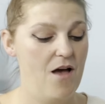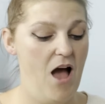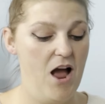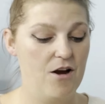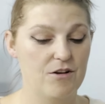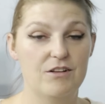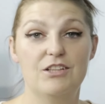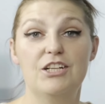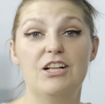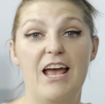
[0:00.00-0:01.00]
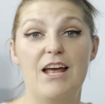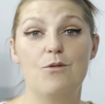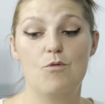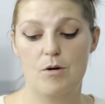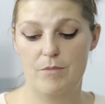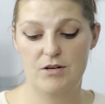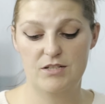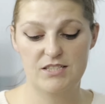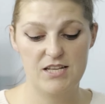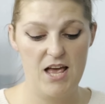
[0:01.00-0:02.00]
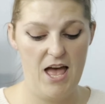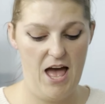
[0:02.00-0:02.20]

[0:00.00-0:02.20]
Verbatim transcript: our little hand warmers.